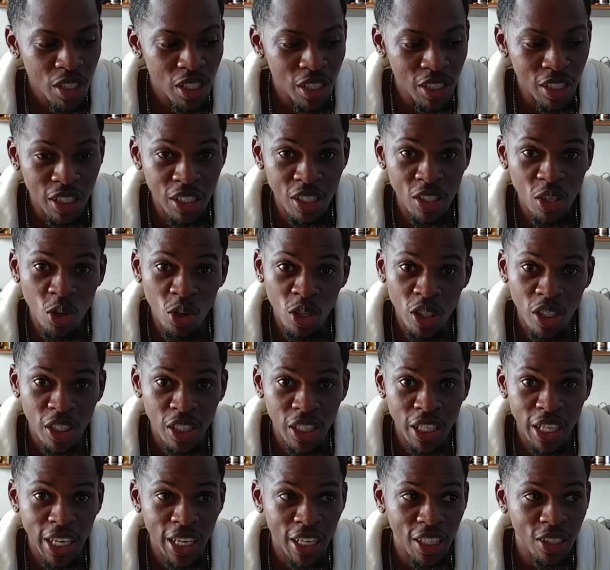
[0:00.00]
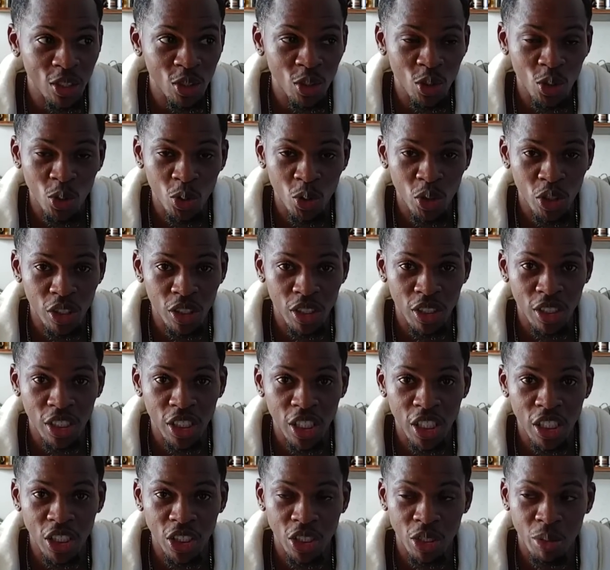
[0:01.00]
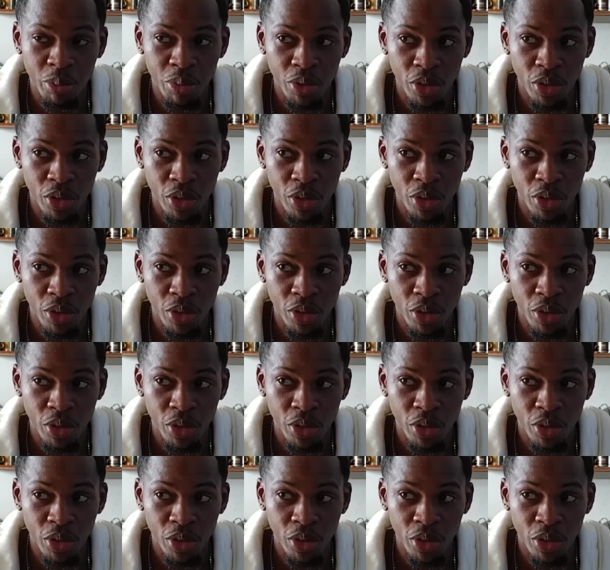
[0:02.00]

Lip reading: I think the only thing I had to do was change the